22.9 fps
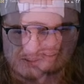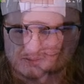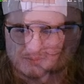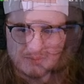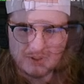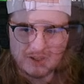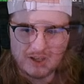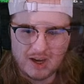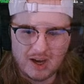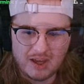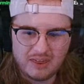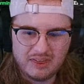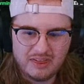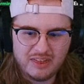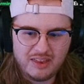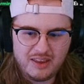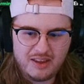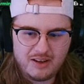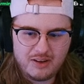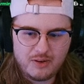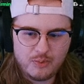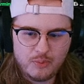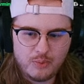But yeah, I
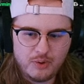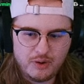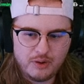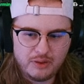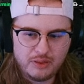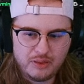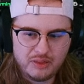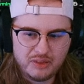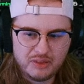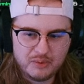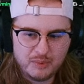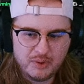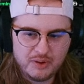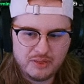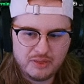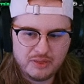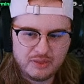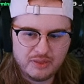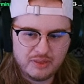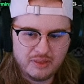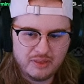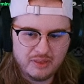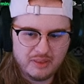think
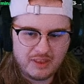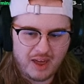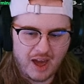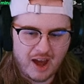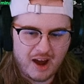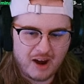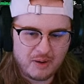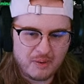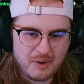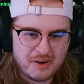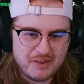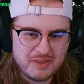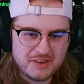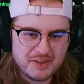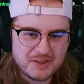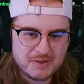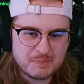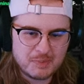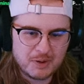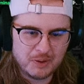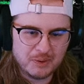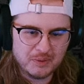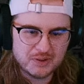with how this
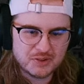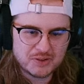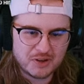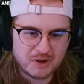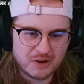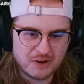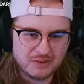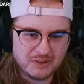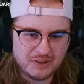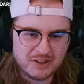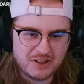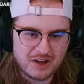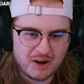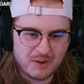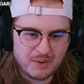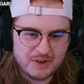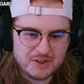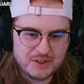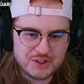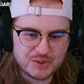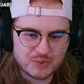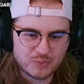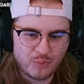build is currently
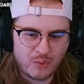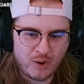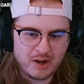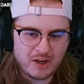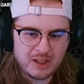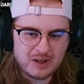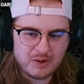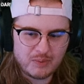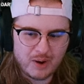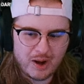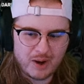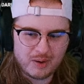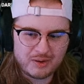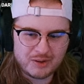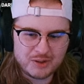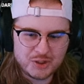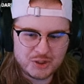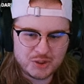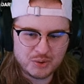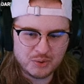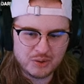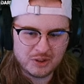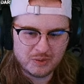going, just running around and
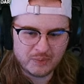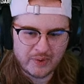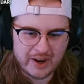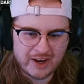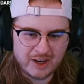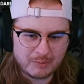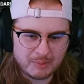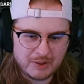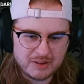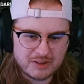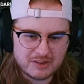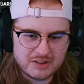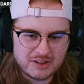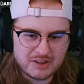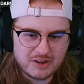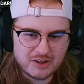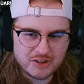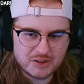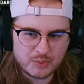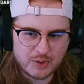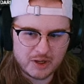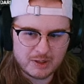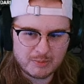shooting randomly, the
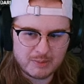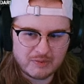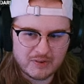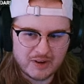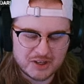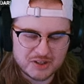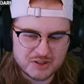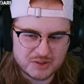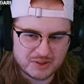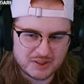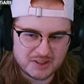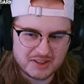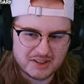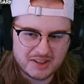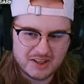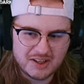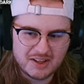tears will hit him eventually.